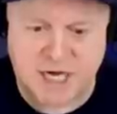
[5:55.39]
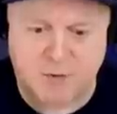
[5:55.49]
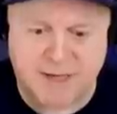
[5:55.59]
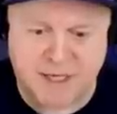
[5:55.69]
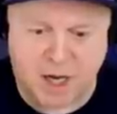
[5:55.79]

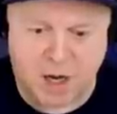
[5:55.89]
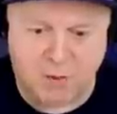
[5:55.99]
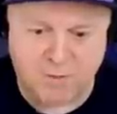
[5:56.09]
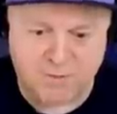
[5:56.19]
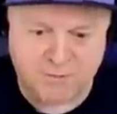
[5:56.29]
There we
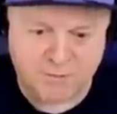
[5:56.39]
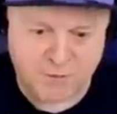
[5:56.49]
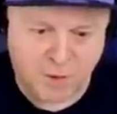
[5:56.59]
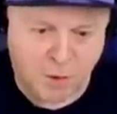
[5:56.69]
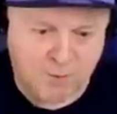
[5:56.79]
go.
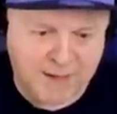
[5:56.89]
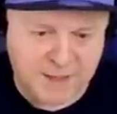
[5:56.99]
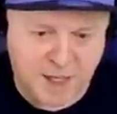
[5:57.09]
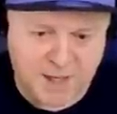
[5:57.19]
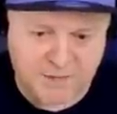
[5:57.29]
Oh, my
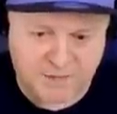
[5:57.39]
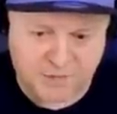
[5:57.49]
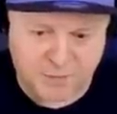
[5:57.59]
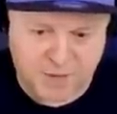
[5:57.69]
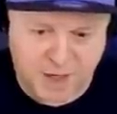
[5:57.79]
God. It's
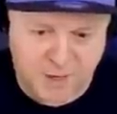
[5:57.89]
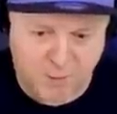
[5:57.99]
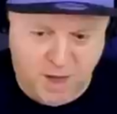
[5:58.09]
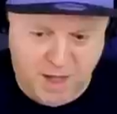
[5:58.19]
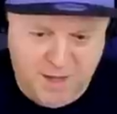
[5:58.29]

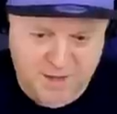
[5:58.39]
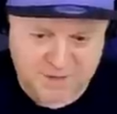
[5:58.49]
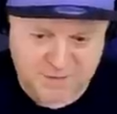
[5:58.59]
3-on-1.